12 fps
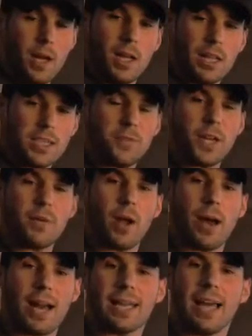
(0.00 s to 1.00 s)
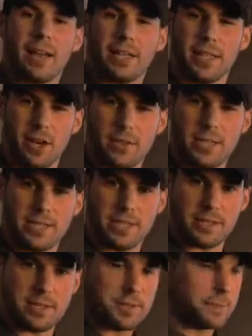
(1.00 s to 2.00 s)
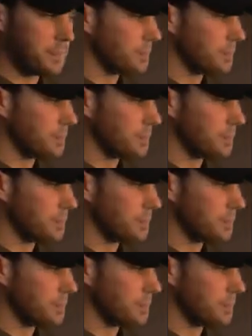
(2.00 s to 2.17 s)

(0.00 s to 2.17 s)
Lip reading: Let's figure out how to calculate our distance.